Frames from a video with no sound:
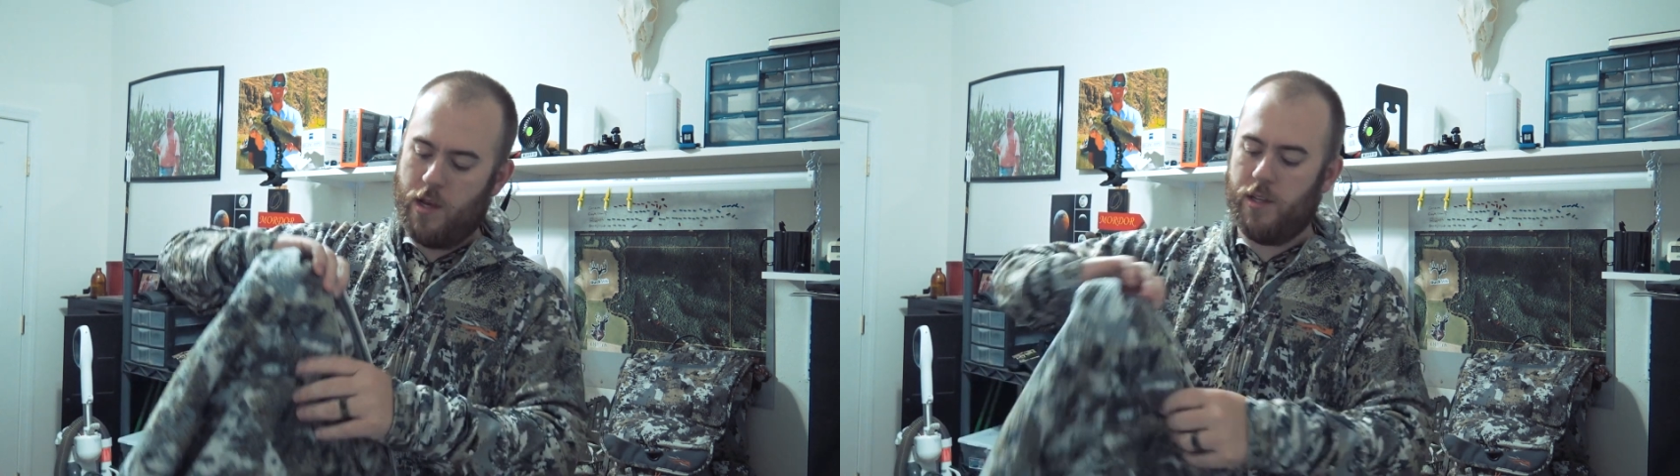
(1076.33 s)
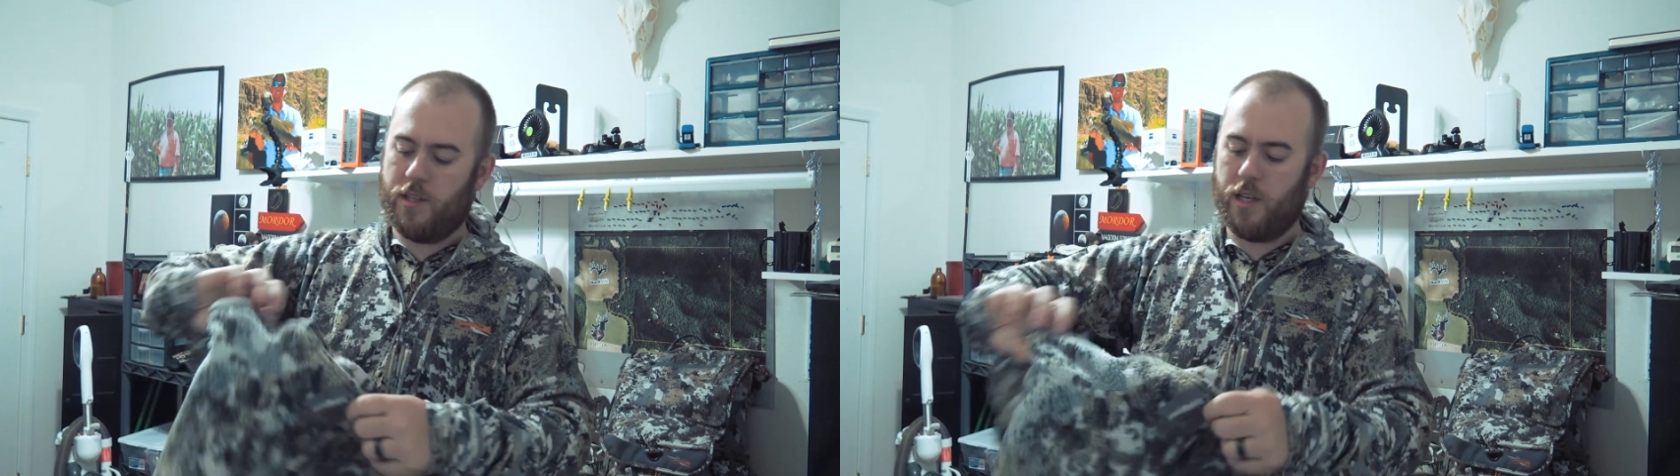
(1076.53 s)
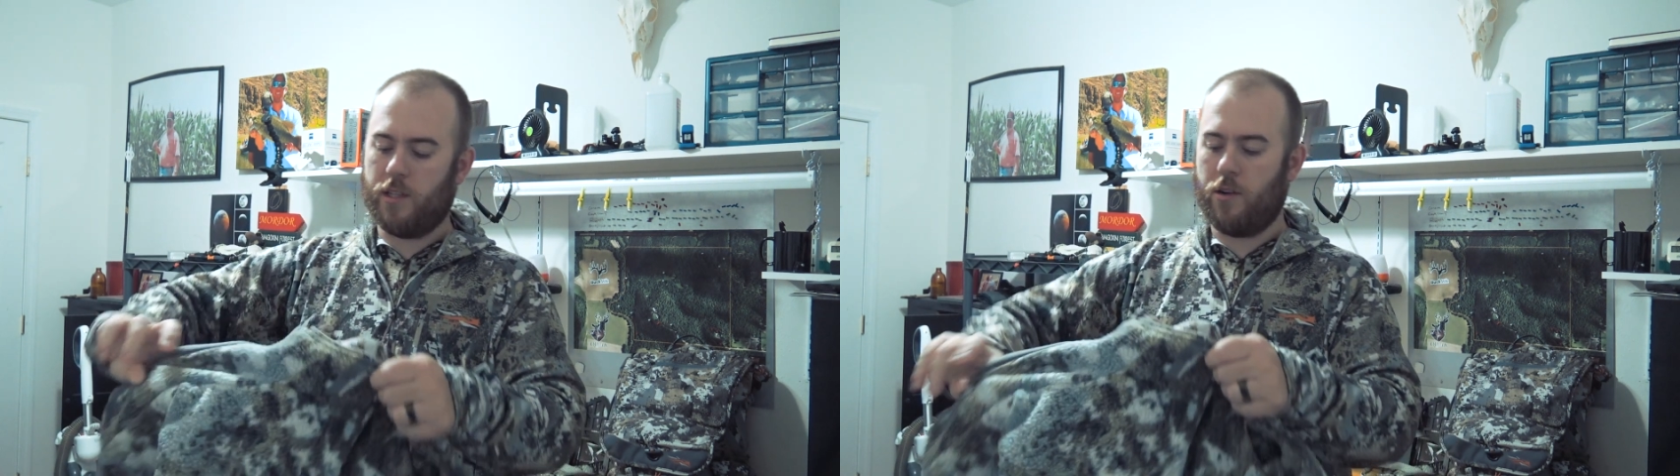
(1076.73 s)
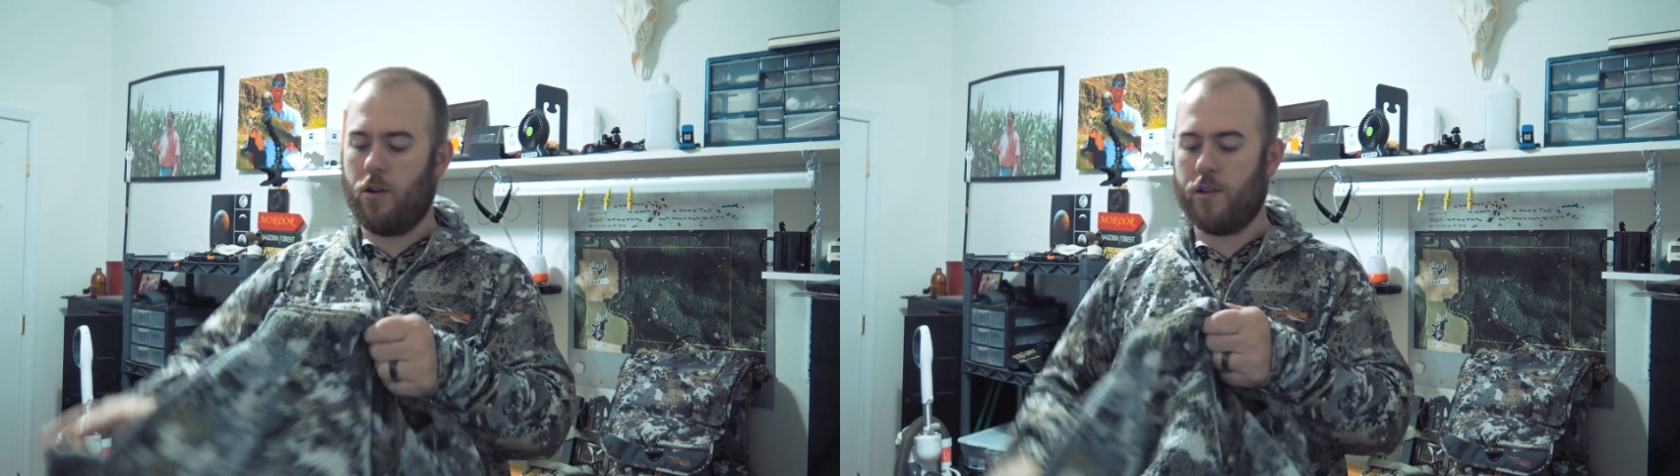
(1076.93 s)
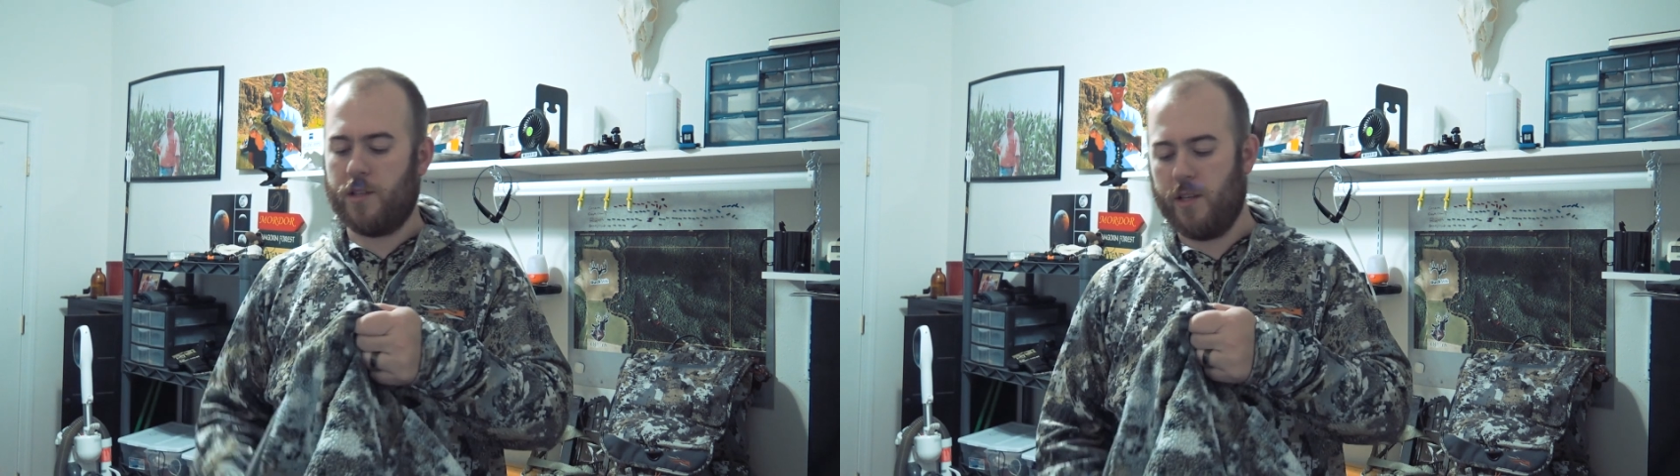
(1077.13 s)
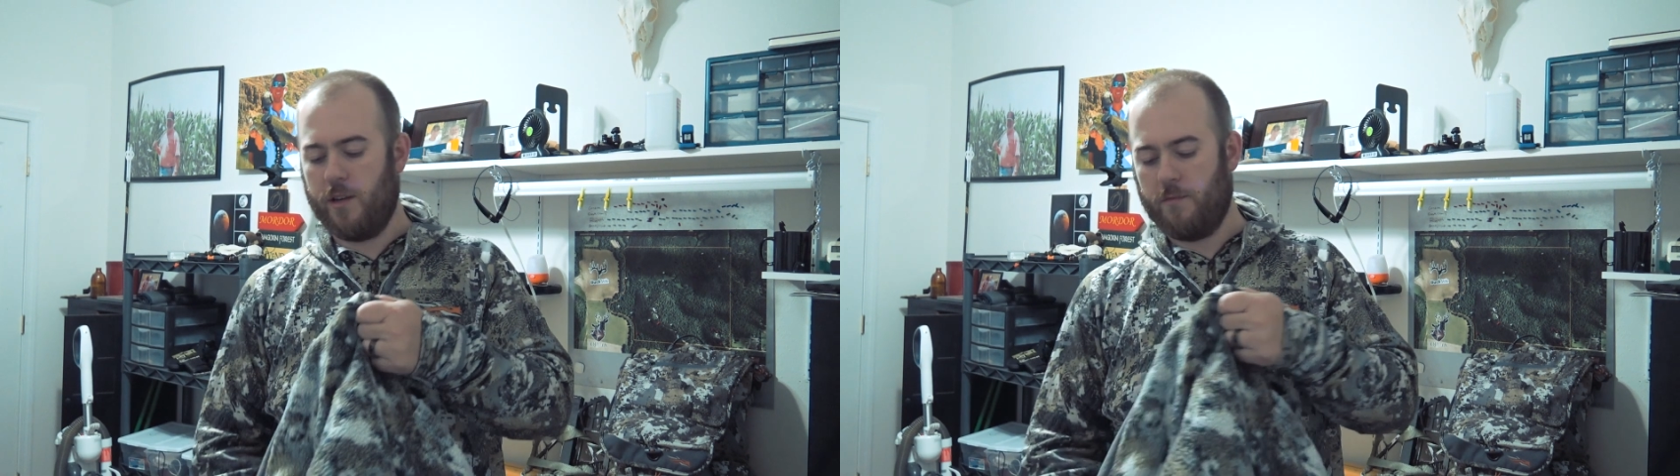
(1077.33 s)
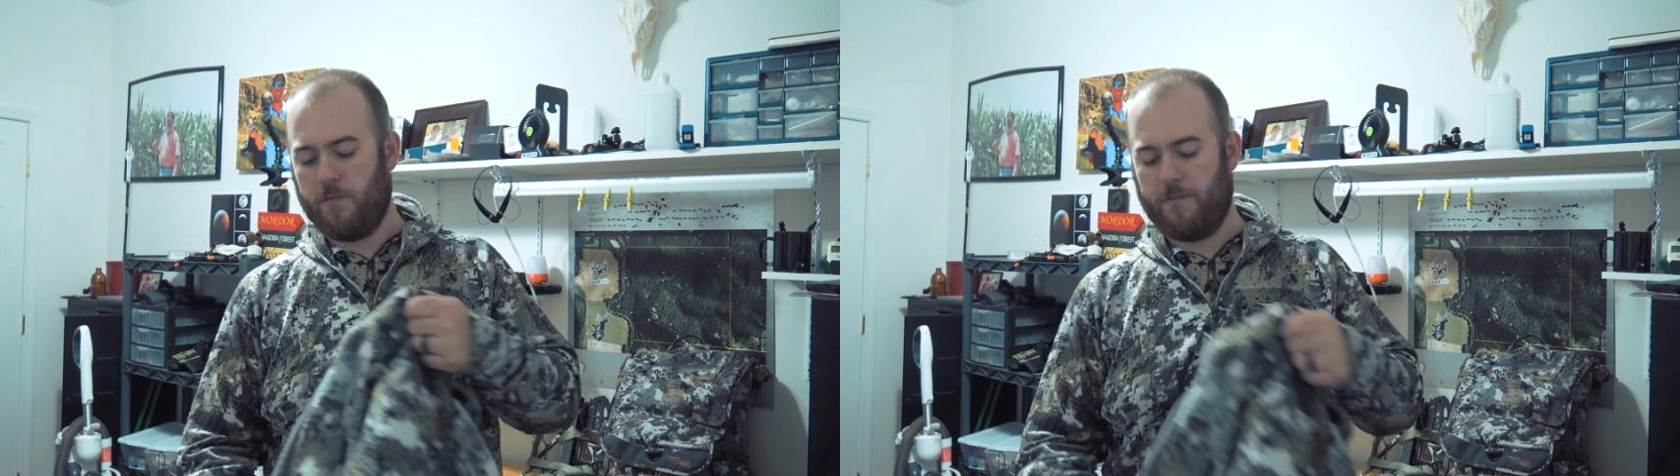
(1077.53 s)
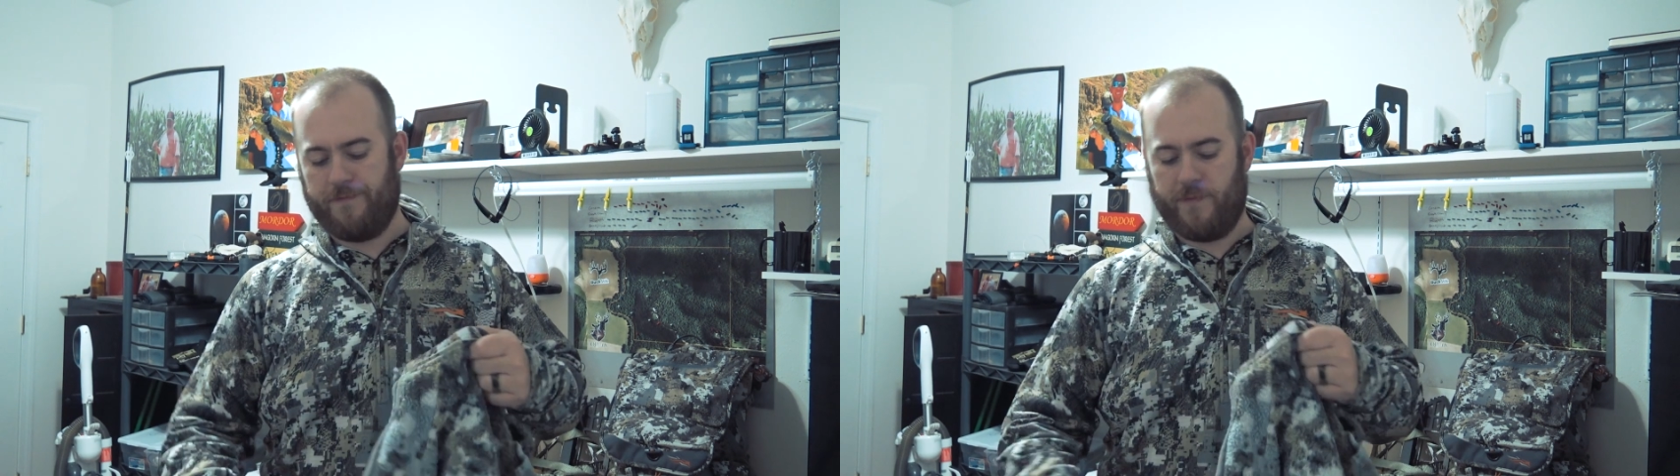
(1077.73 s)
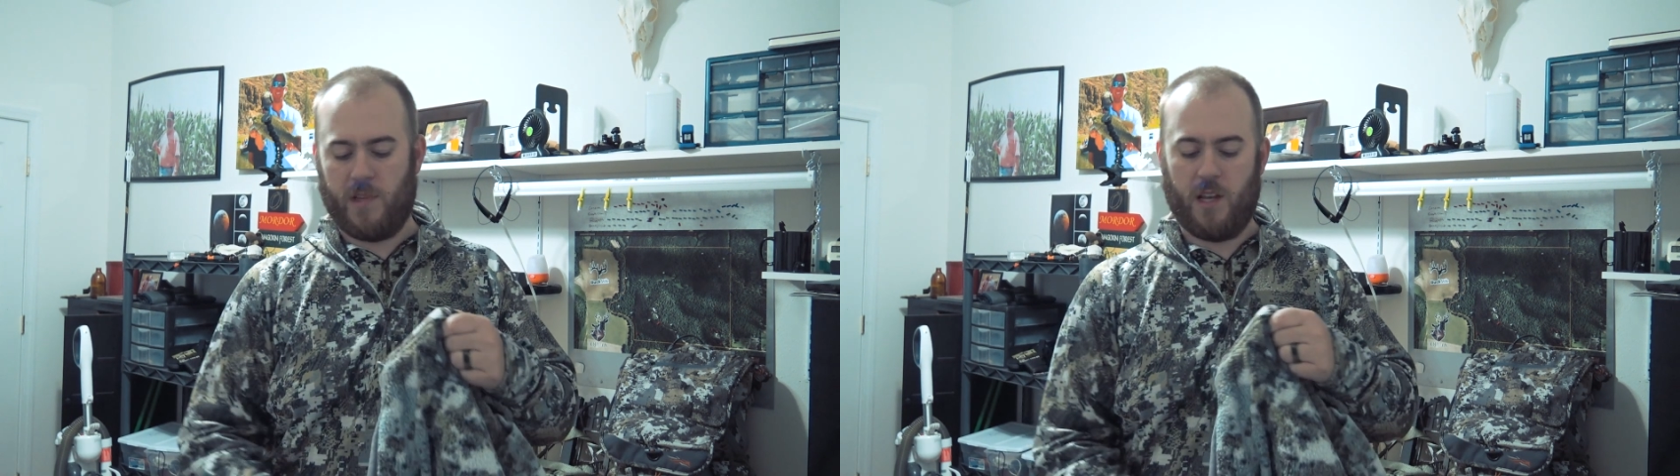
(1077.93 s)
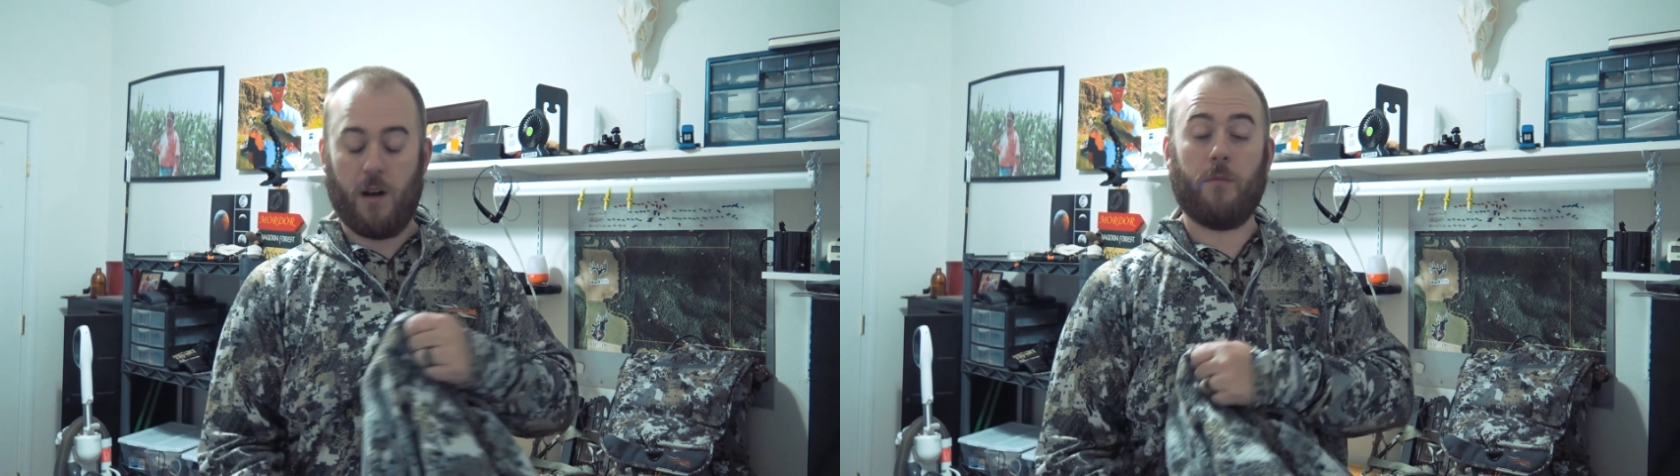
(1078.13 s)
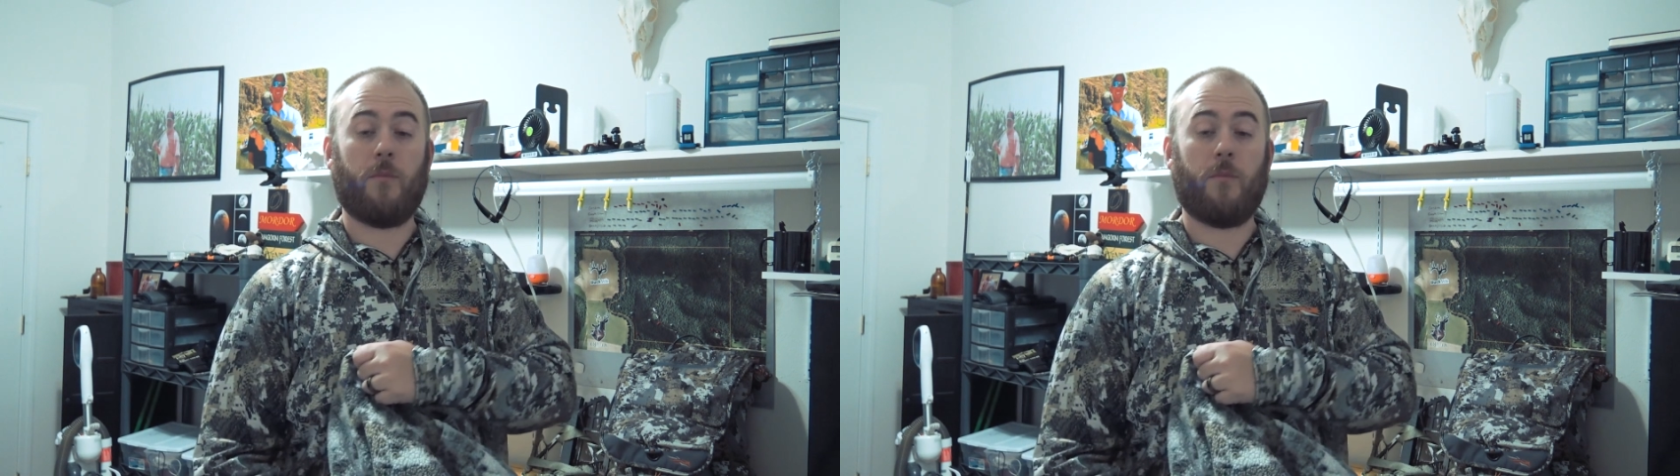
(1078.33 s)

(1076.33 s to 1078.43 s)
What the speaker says: It's got the cross zip. I'm